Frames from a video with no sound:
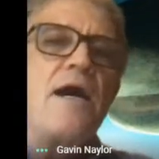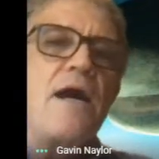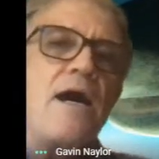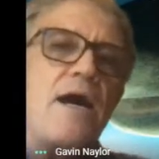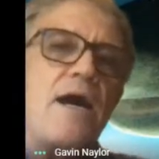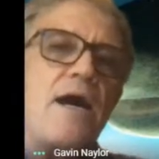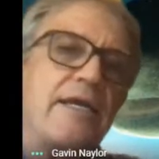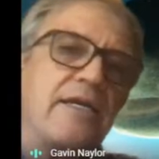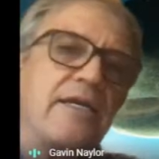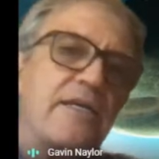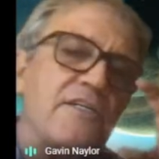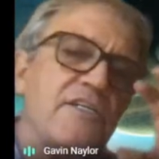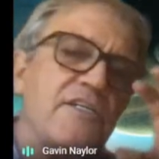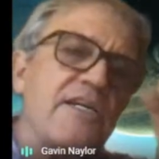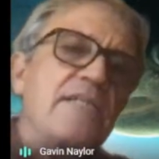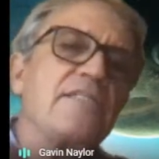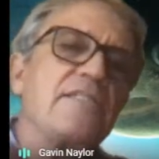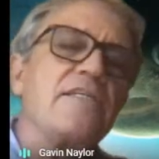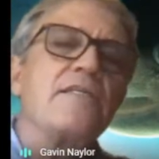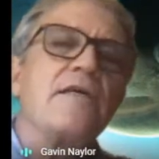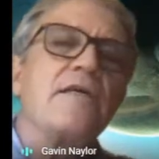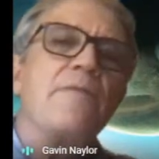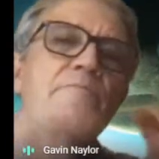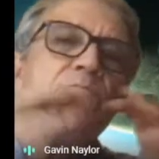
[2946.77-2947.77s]
I
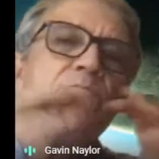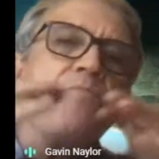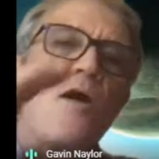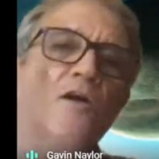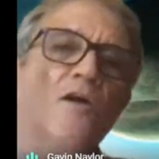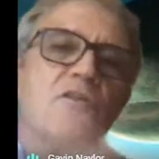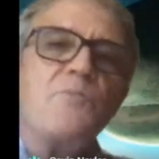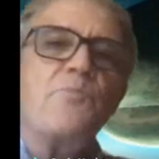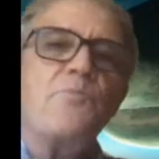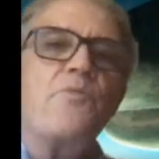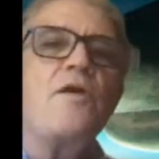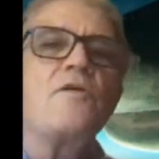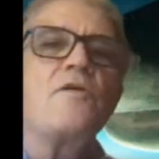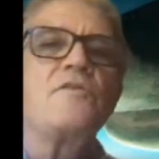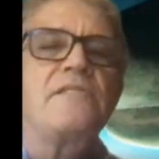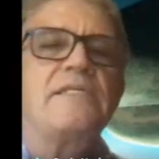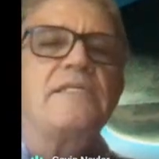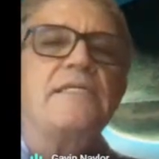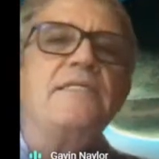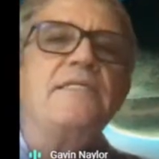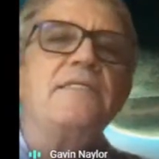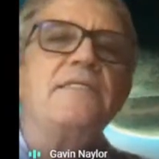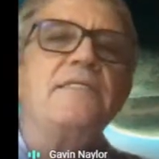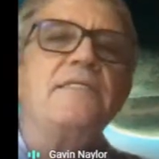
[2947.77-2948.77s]
conjecture that most
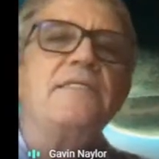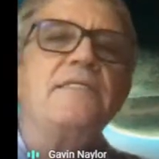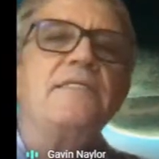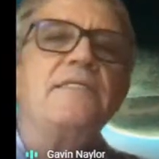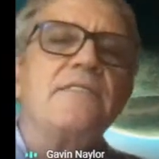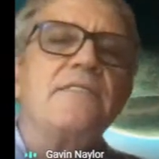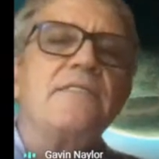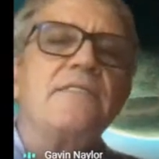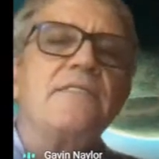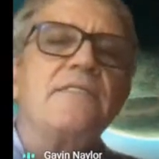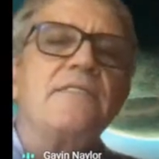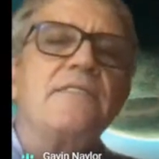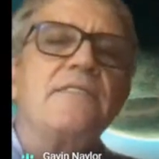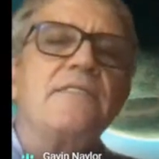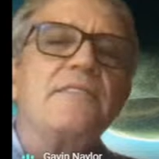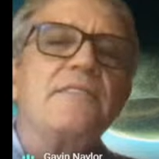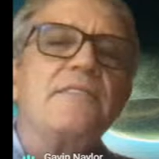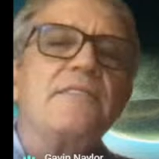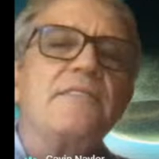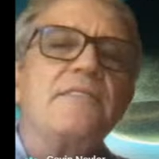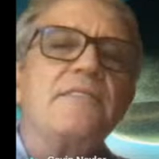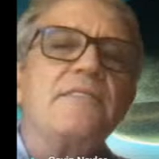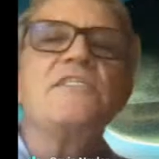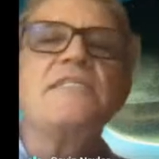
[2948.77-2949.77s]
proteins and
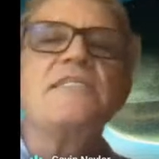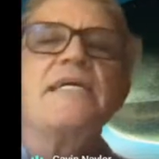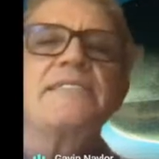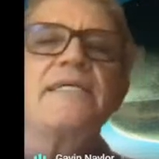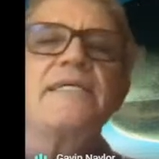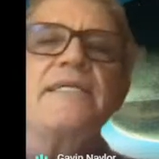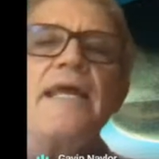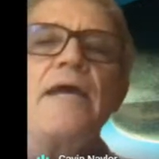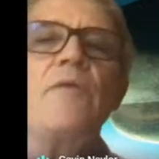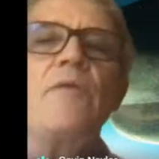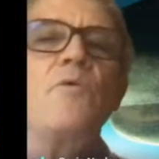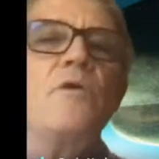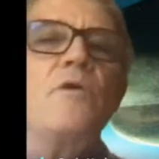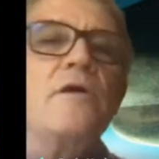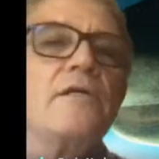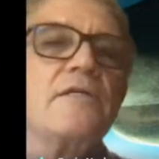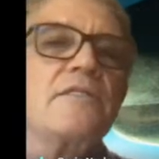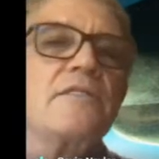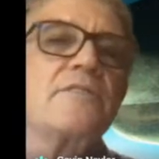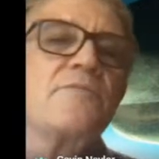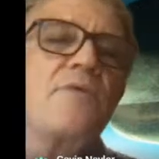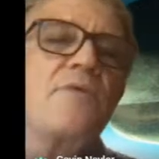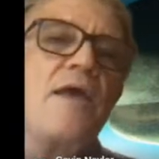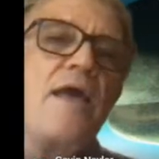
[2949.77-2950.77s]
many genetic
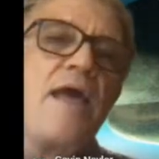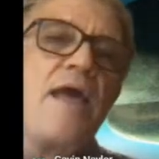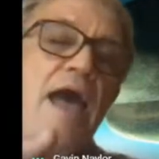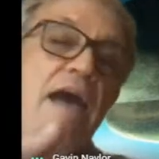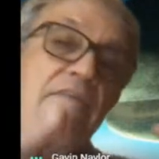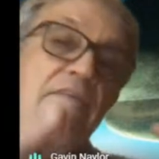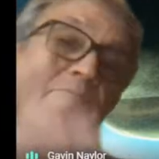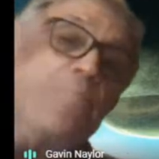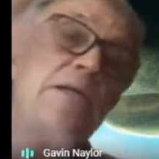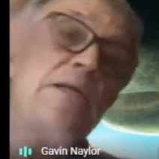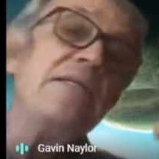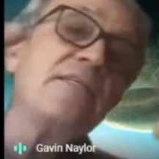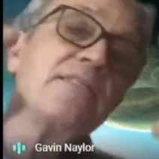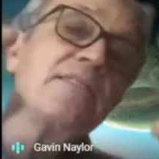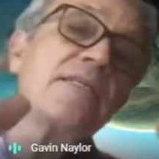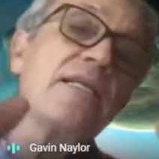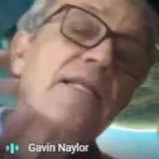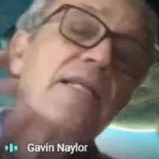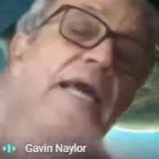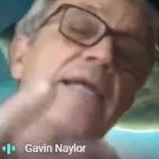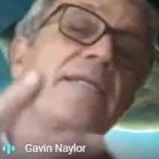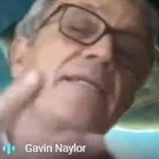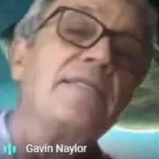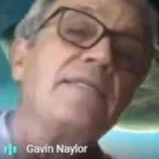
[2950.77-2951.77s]
networks have been
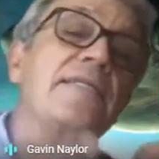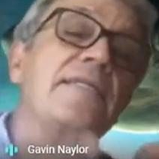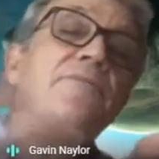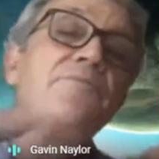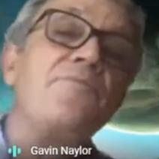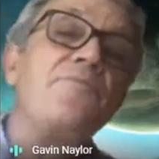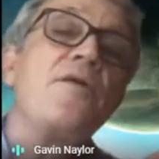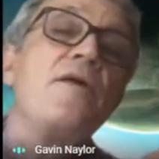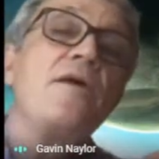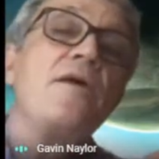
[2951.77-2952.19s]
selected.